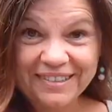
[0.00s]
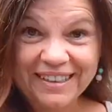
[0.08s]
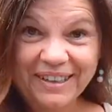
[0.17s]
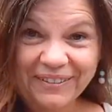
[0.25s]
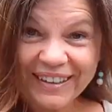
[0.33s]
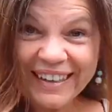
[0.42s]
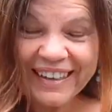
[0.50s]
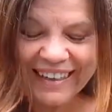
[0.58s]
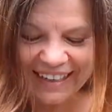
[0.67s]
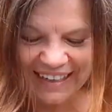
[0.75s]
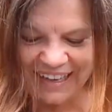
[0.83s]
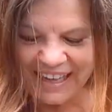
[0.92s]
really
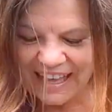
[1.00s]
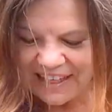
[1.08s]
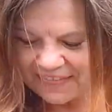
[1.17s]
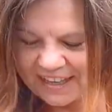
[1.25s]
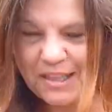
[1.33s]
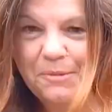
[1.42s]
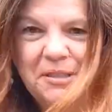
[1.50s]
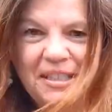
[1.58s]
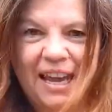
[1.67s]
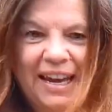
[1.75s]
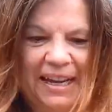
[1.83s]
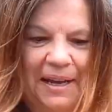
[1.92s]
quickly. These will
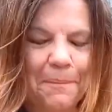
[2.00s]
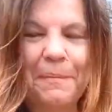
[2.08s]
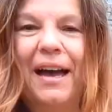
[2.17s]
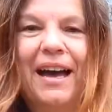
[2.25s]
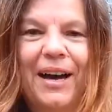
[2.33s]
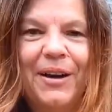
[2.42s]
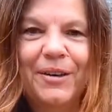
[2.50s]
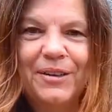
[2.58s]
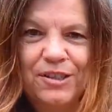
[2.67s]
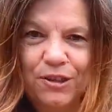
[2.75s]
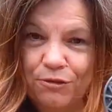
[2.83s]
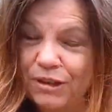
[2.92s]
take
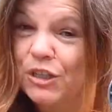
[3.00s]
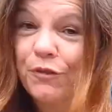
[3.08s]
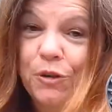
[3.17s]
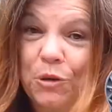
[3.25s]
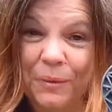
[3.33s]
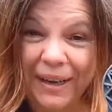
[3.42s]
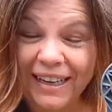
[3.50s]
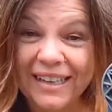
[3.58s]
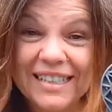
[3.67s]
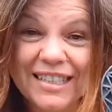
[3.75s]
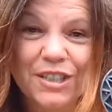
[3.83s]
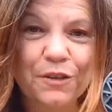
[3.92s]
about 3 to 4
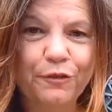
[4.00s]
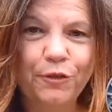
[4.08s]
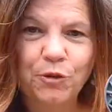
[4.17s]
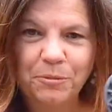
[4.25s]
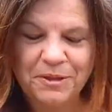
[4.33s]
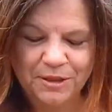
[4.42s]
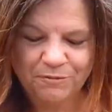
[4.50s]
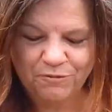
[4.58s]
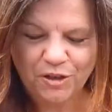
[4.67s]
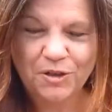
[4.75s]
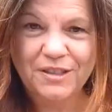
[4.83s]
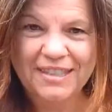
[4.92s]
weeks to form some
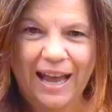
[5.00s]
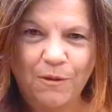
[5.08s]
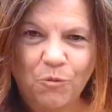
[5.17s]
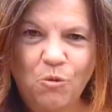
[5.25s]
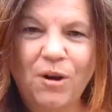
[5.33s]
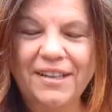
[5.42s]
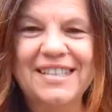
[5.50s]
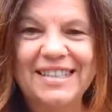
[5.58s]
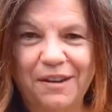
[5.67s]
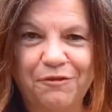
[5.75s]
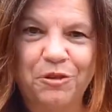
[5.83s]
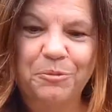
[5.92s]
roots, and once
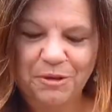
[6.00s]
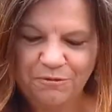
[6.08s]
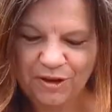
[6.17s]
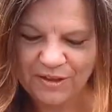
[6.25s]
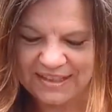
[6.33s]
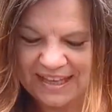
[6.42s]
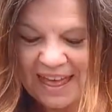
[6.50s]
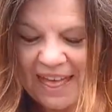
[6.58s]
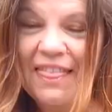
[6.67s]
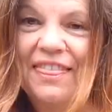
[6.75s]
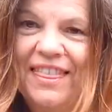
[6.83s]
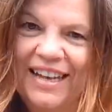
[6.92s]
they form the roots,
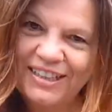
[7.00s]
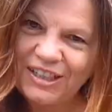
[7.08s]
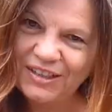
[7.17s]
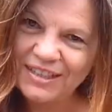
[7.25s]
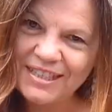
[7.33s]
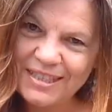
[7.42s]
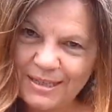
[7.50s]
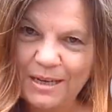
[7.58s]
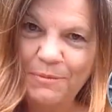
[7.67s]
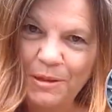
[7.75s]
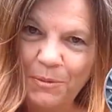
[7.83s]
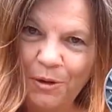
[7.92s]
then you can
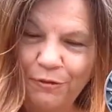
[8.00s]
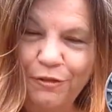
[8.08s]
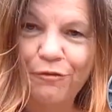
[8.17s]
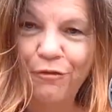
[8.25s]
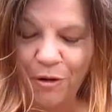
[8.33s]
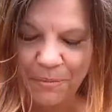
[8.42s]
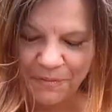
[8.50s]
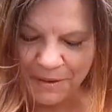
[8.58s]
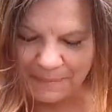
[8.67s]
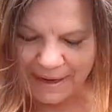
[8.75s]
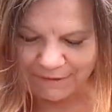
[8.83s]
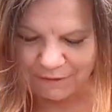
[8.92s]
snip them off from
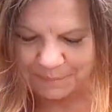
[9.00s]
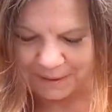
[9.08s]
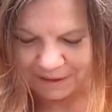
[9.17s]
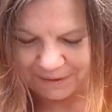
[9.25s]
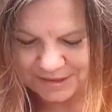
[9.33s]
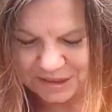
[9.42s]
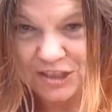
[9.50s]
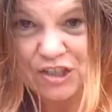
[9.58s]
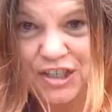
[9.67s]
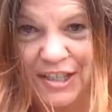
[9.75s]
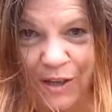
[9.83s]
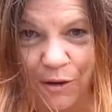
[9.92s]
the parent plant and
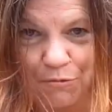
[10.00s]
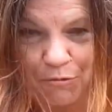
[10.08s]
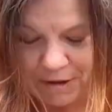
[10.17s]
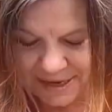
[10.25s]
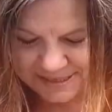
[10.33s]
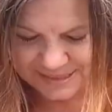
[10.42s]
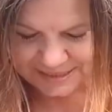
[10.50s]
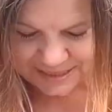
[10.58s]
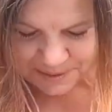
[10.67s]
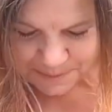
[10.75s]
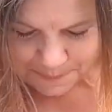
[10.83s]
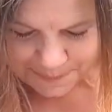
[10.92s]
just go right
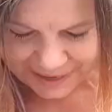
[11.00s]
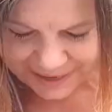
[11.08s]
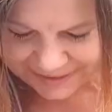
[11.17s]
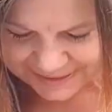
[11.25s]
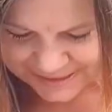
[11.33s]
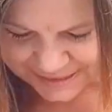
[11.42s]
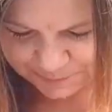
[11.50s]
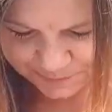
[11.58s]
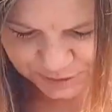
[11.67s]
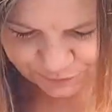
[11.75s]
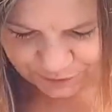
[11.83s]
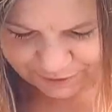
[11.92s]
back and snip
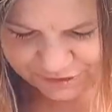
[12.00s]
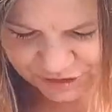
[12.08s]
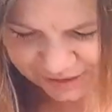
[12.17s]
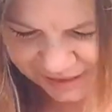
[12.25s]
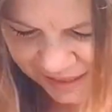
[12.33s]
as far as you